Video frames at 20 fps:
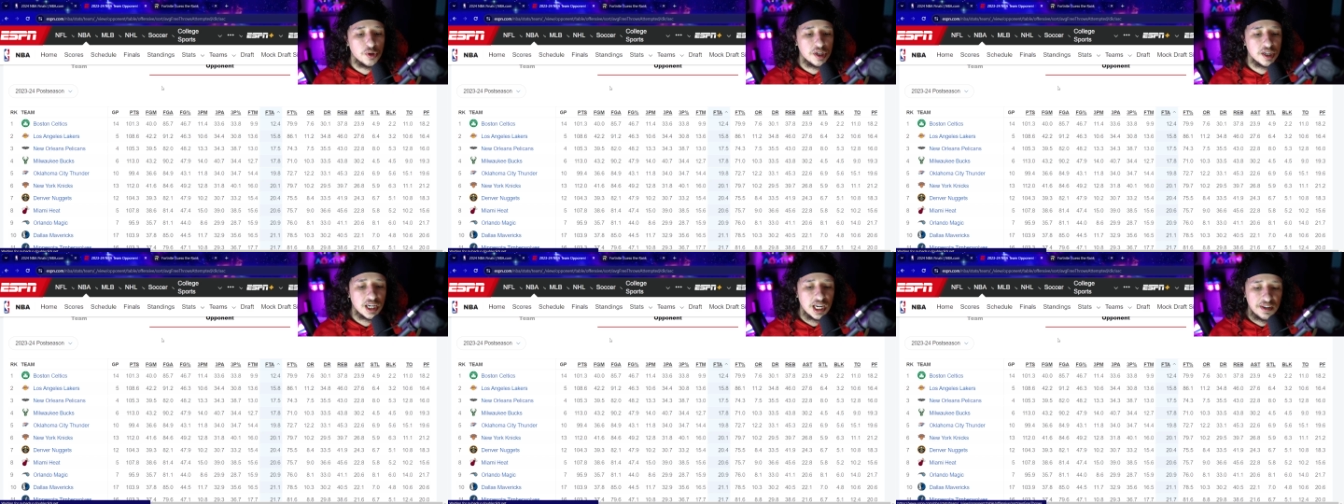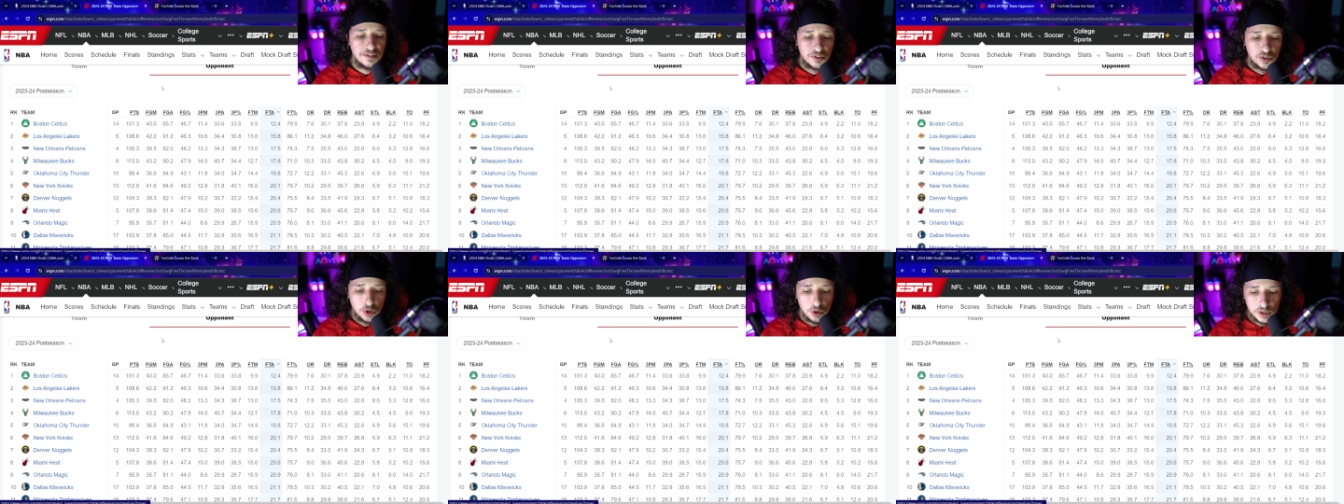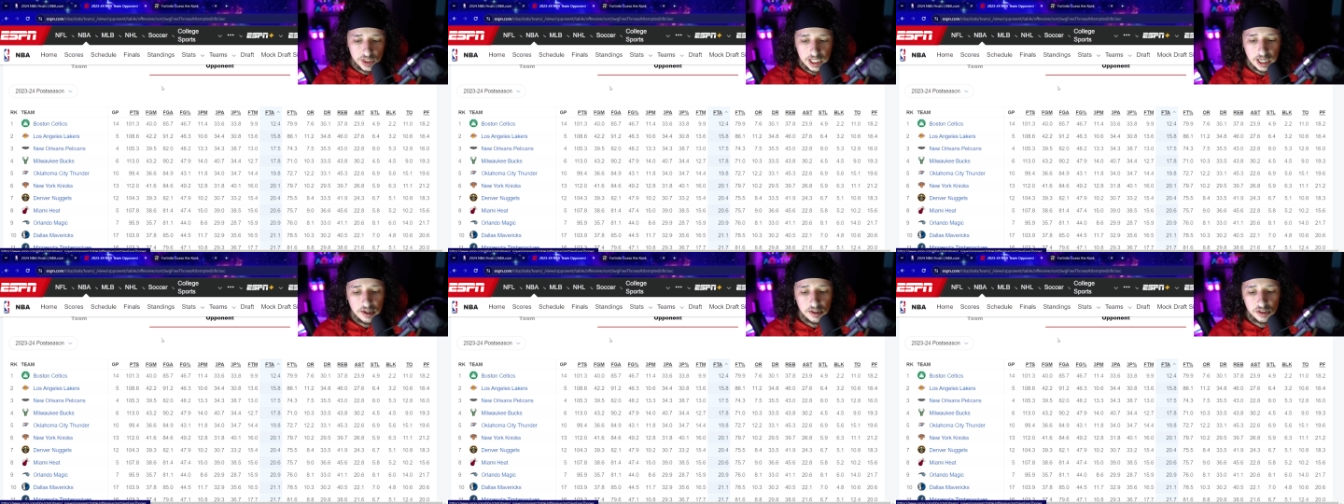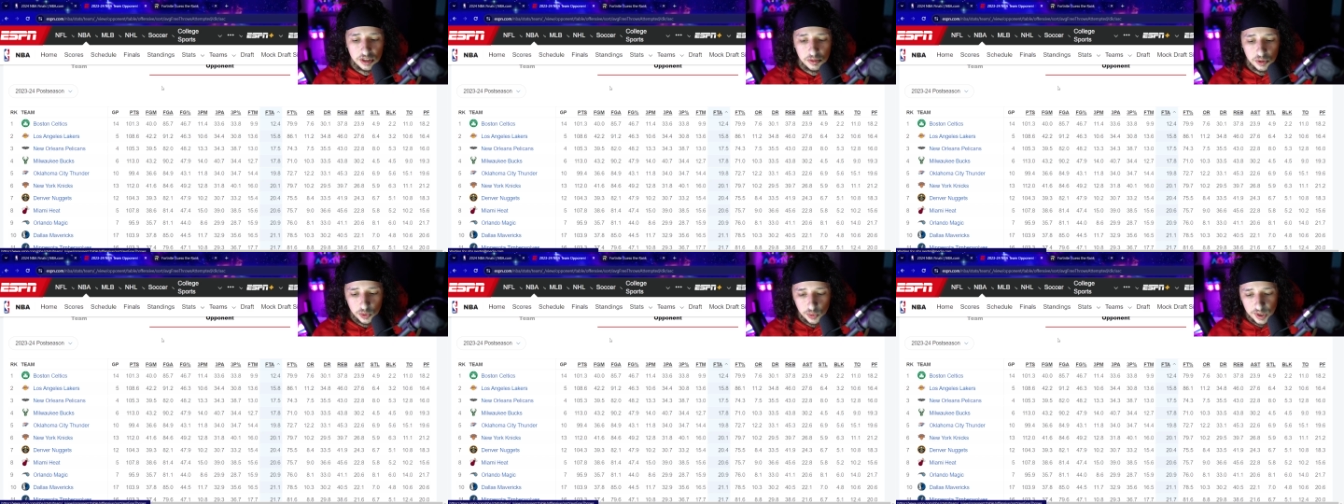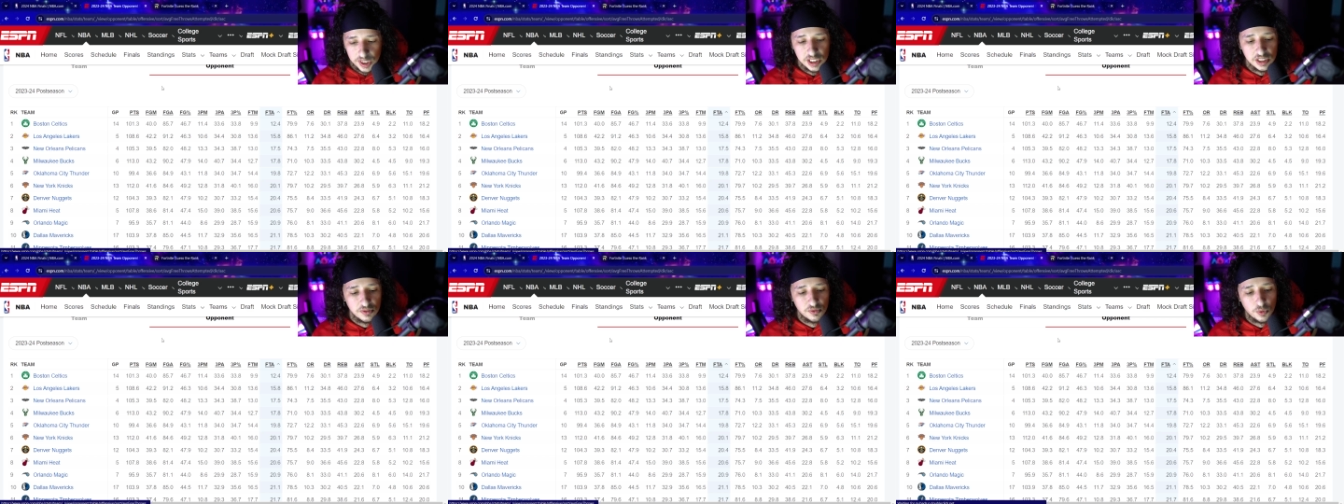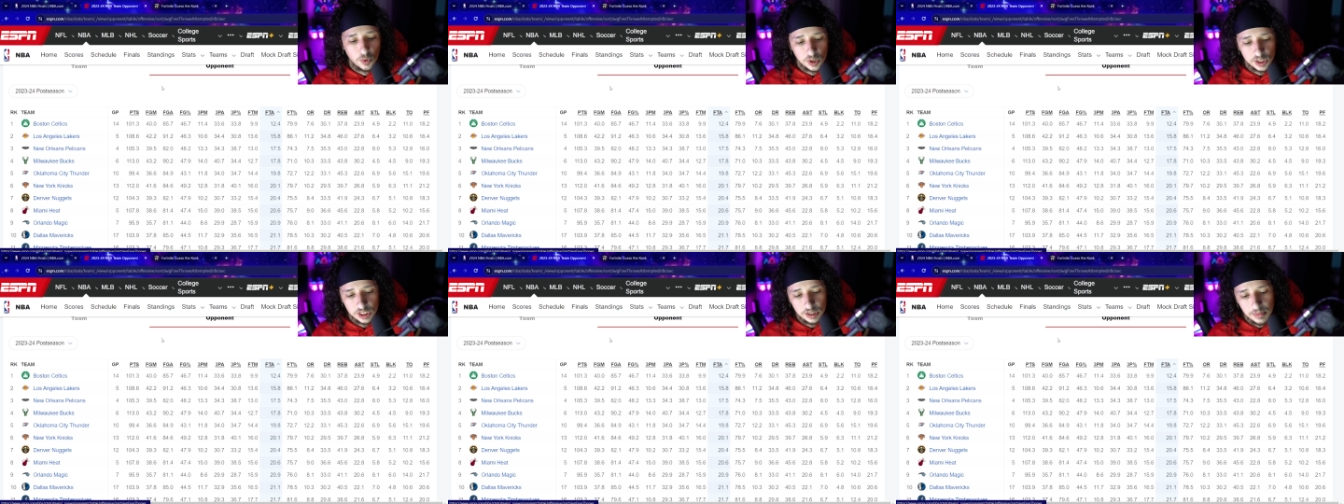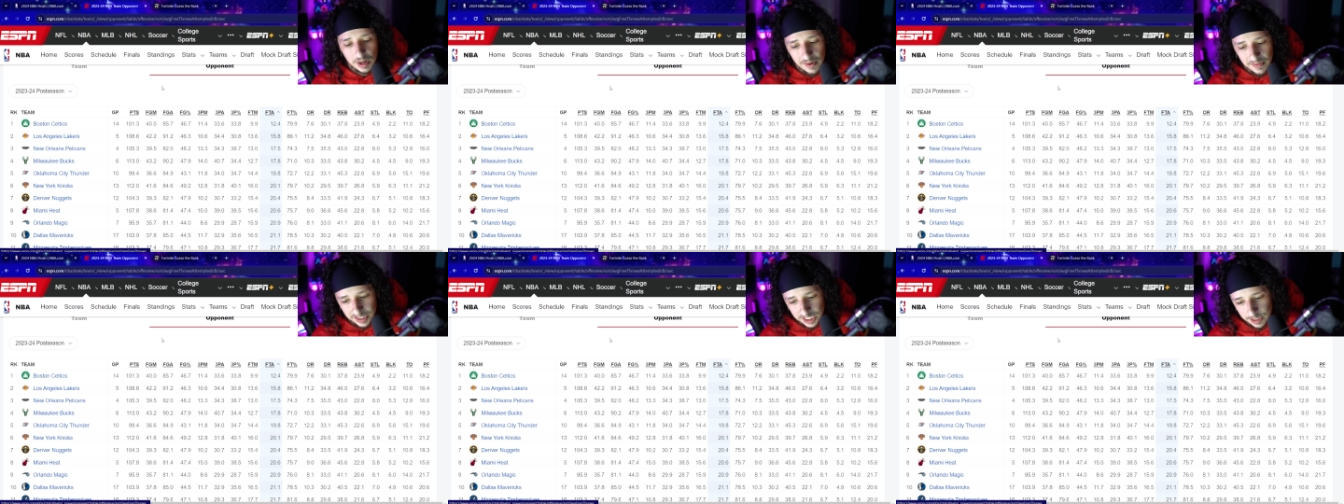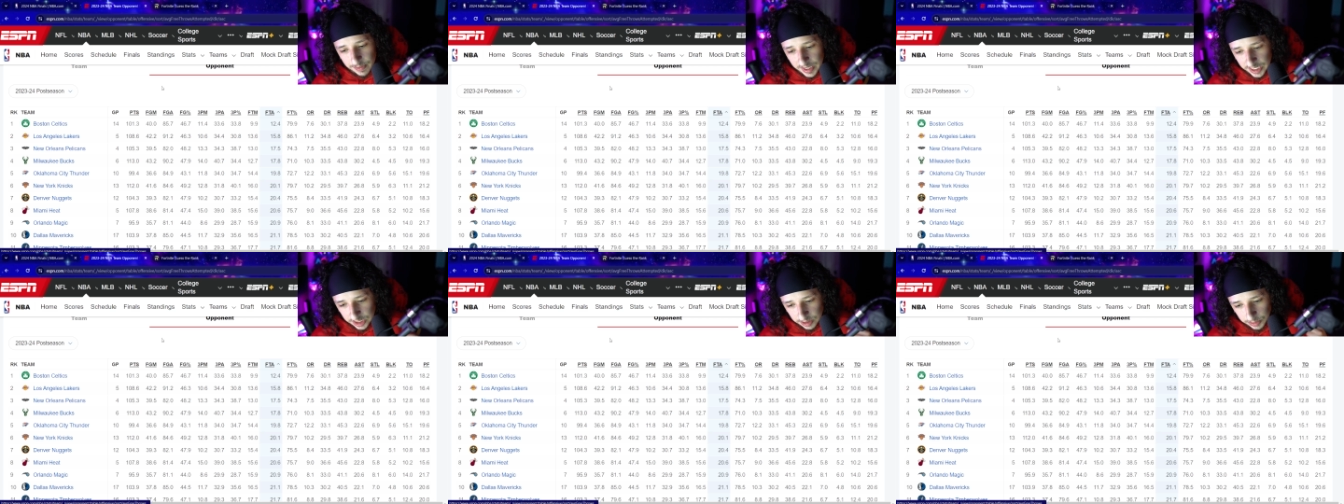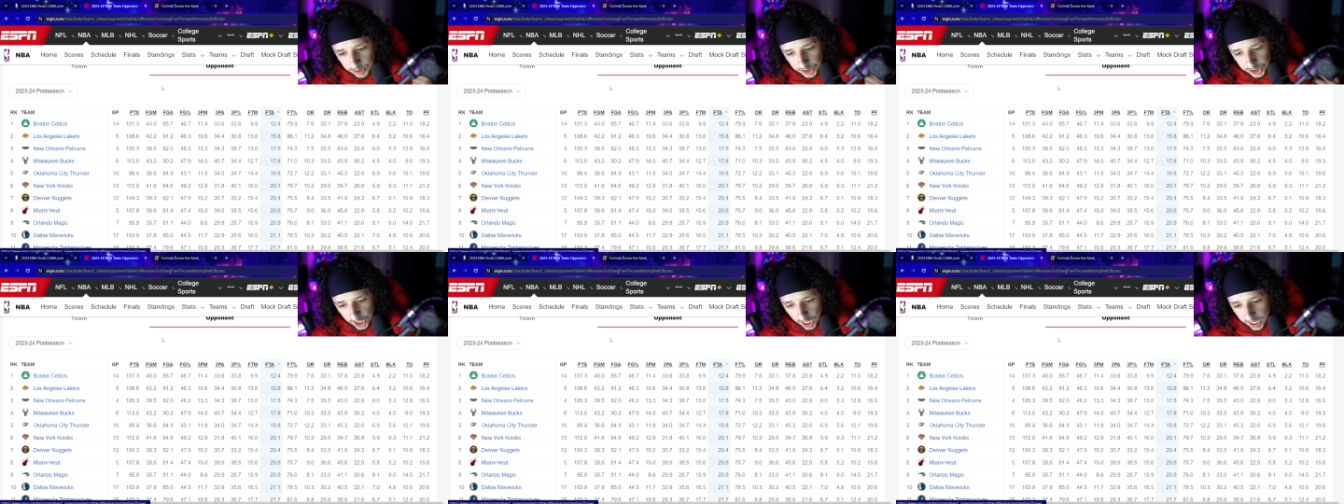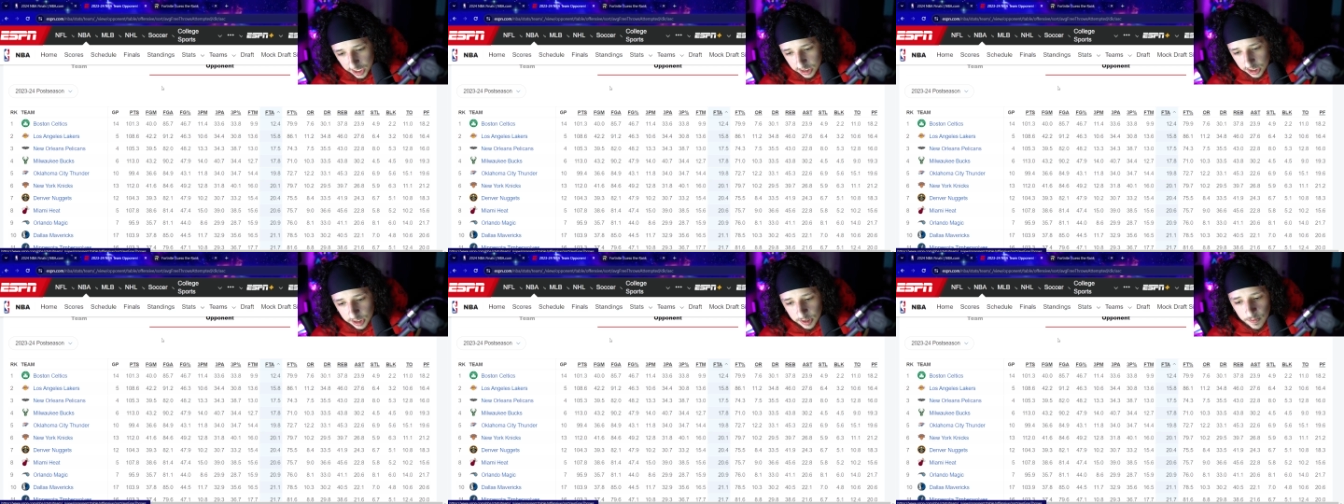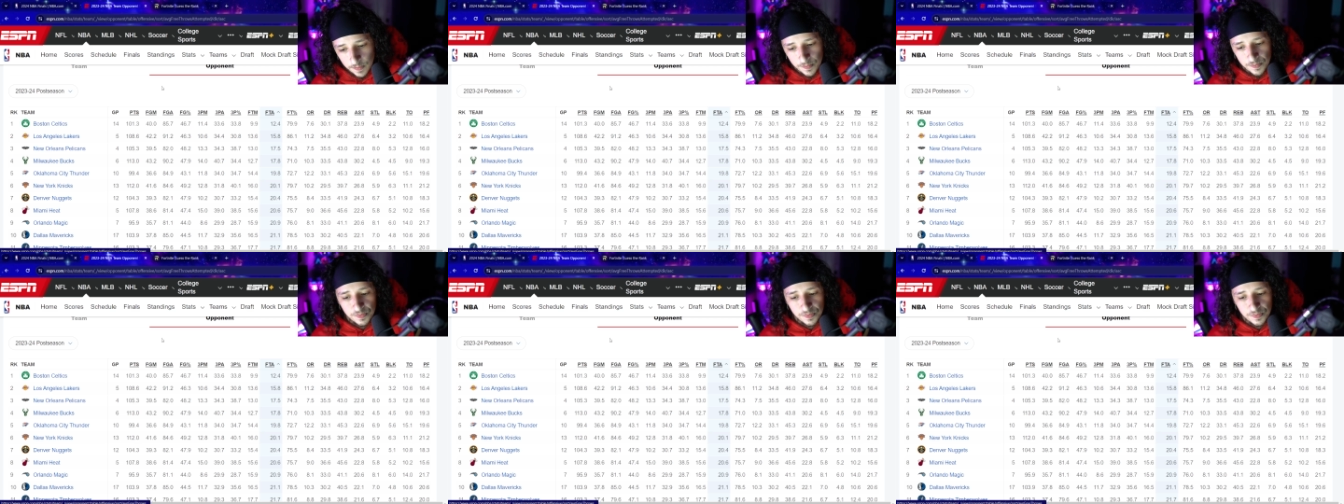can kind of close out on some threes and force the Mavericks to make some shots.